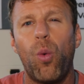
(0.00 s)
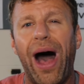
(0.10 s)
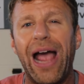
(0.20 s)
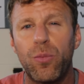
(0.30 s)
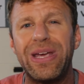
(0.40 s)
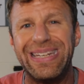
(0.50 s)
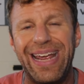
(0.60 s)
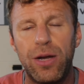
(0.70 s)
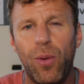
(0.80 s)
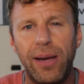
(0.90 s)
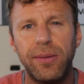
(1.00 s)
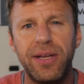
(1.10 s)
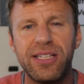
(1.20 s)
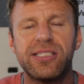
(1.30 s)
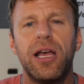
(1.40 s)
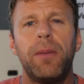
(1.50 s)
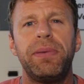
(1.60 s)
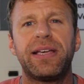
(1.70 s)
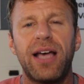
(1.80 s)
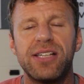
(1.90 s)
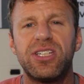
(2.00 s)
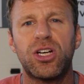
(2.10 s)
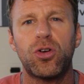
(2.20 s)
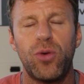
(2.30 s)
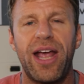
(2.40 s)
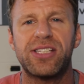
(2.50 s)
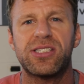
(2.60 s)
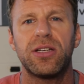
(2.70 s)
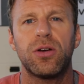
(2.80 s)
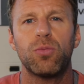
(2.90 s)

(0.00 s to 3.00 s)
why we need randomness because it creates